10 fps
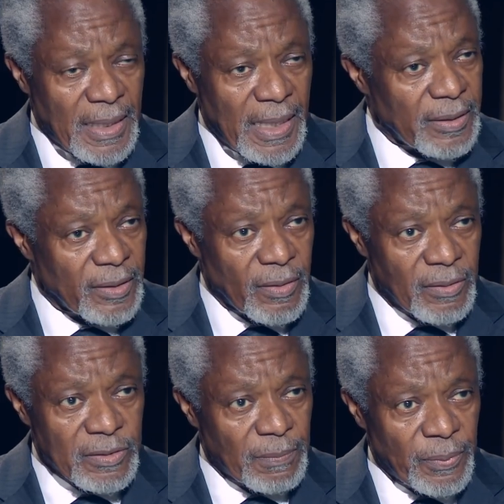I did
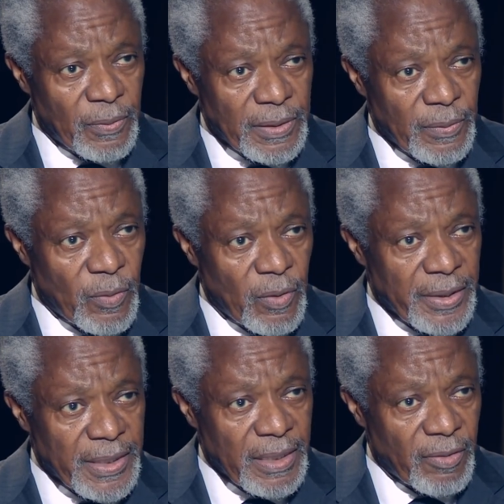not support the
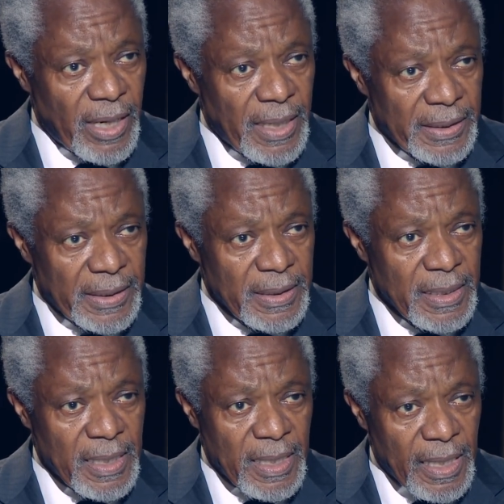war in Iraq.
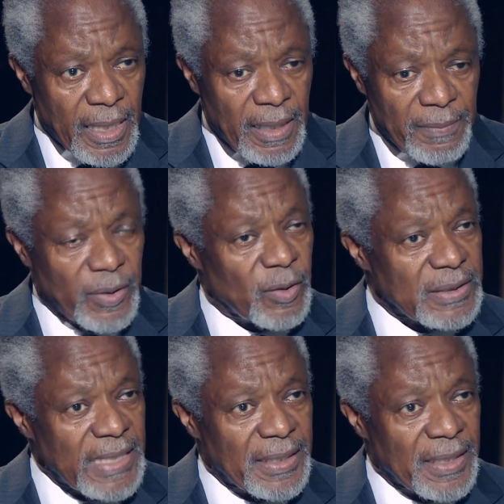
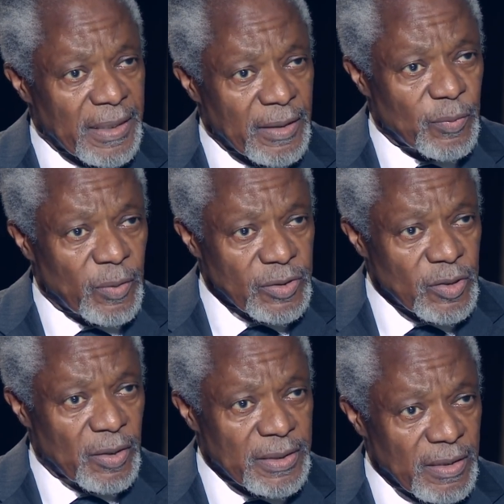because I think it
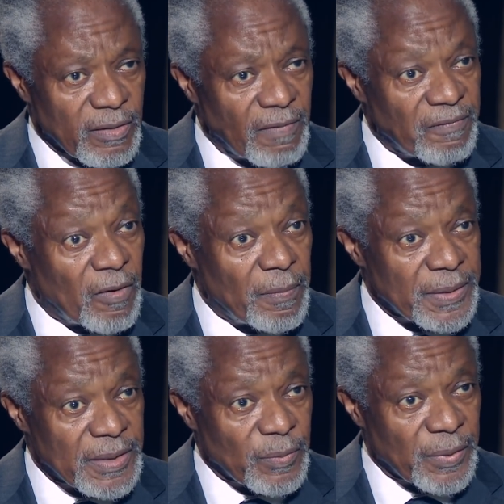was not in
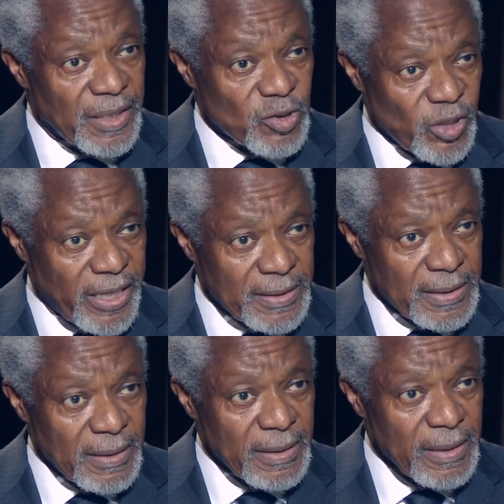conformity with the Charter,